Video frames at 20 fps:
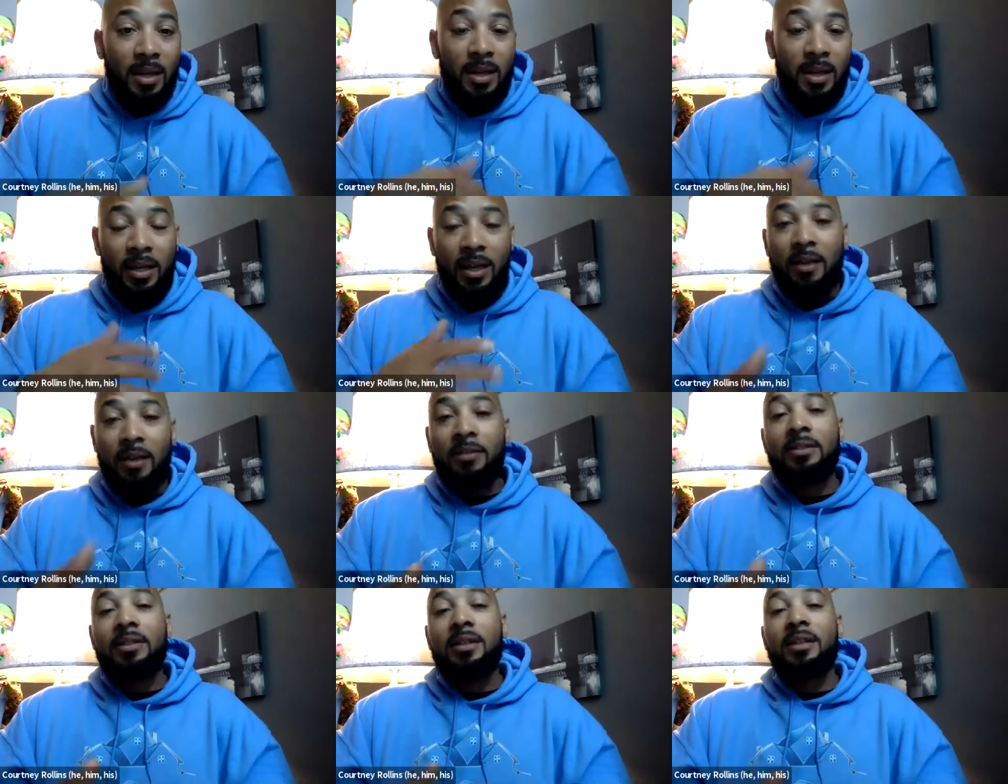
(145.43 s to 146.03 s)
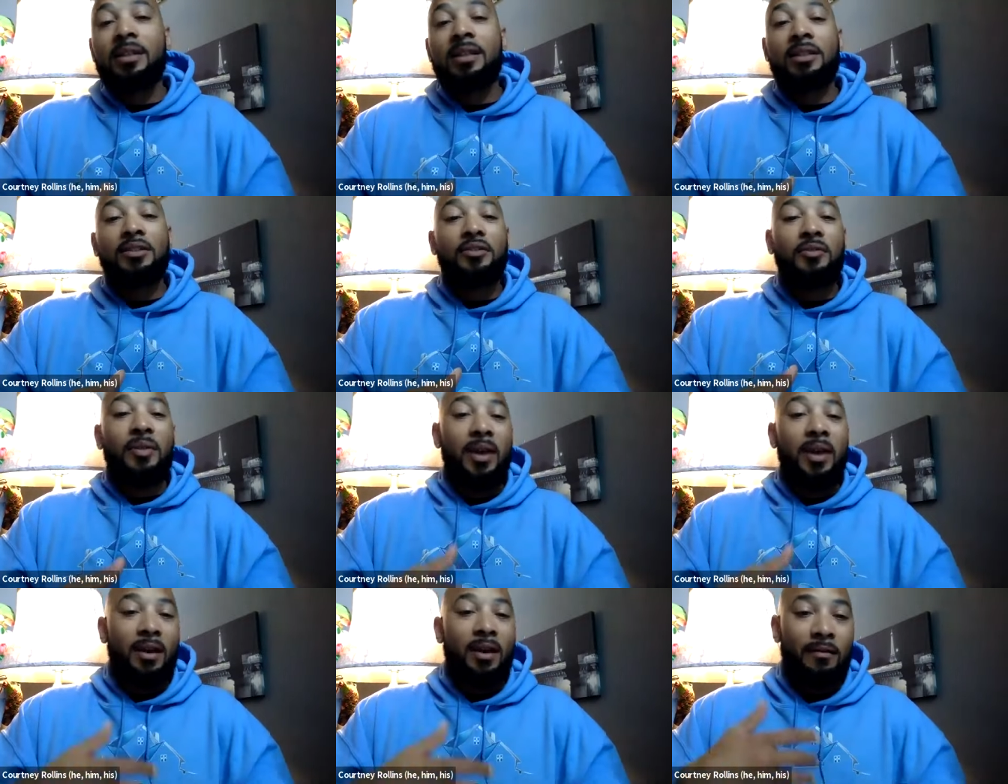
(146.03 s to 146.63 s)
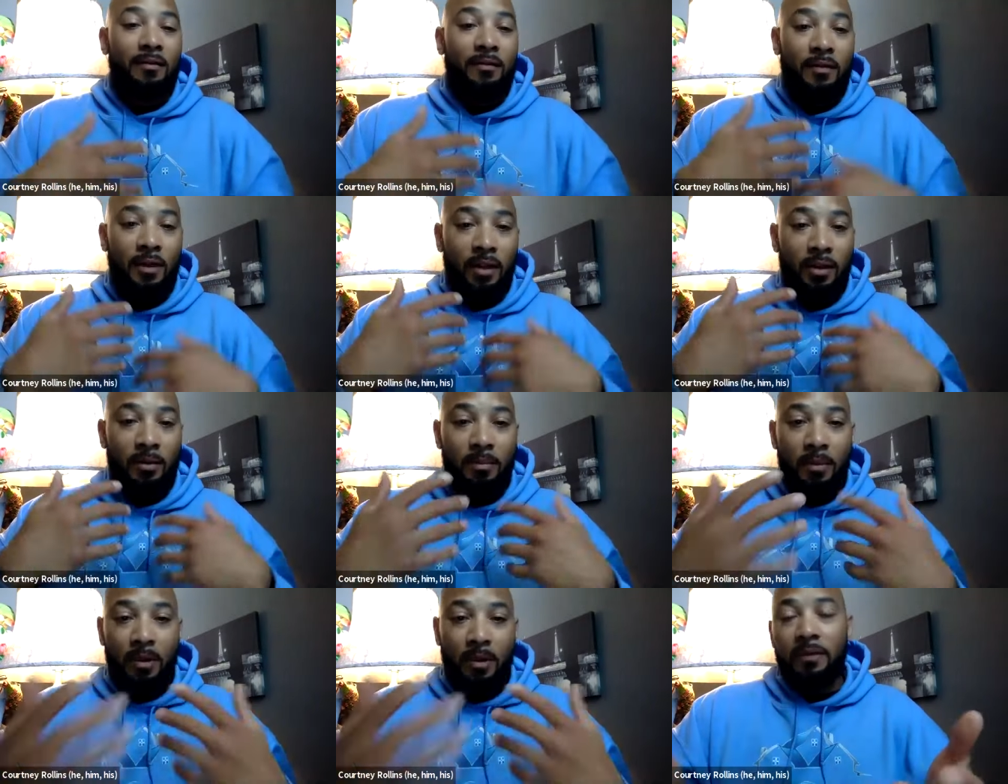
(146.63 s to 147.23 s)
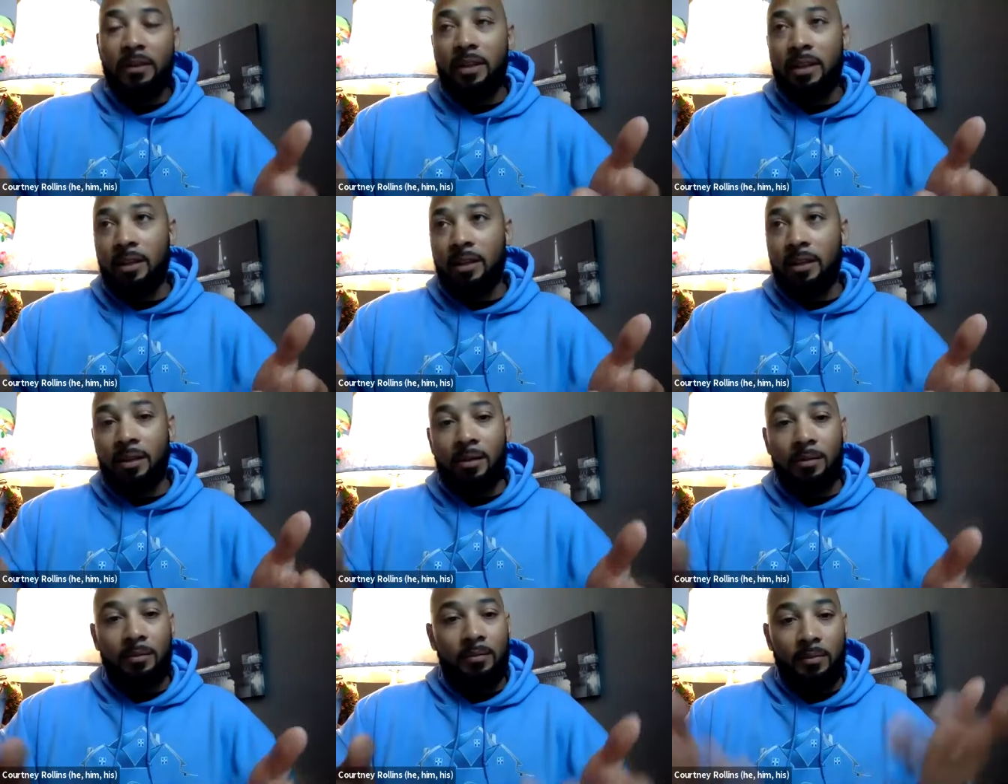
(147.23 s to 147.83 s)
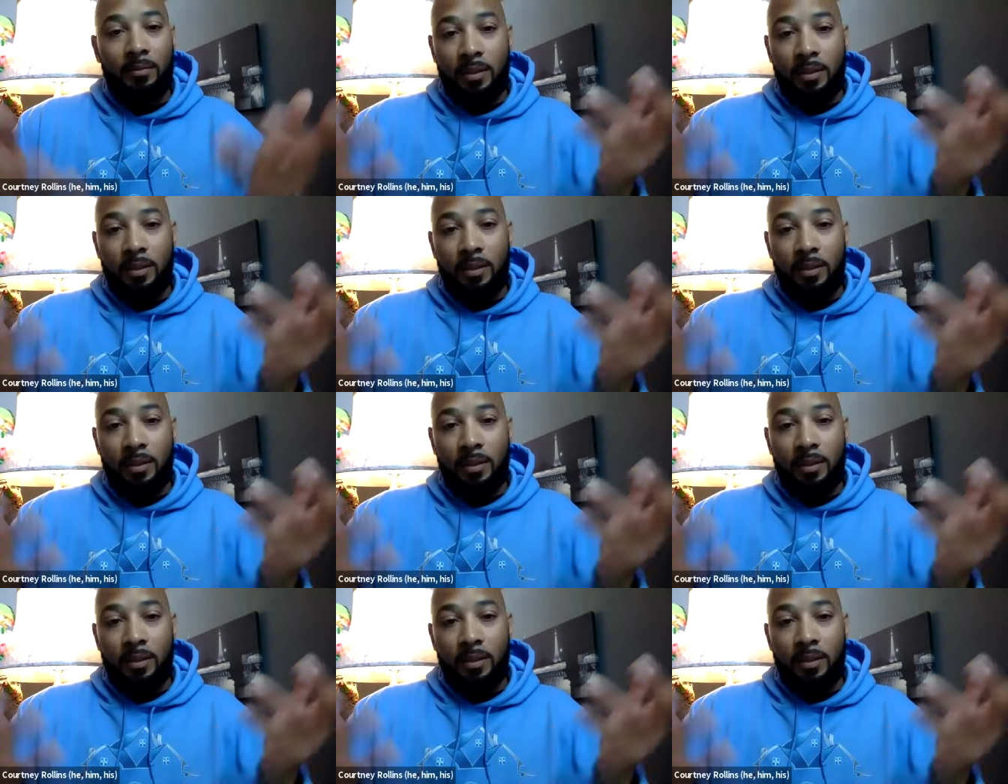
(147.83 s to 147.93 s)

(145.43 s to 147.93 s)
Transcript: guaranteeing that you have monthly income.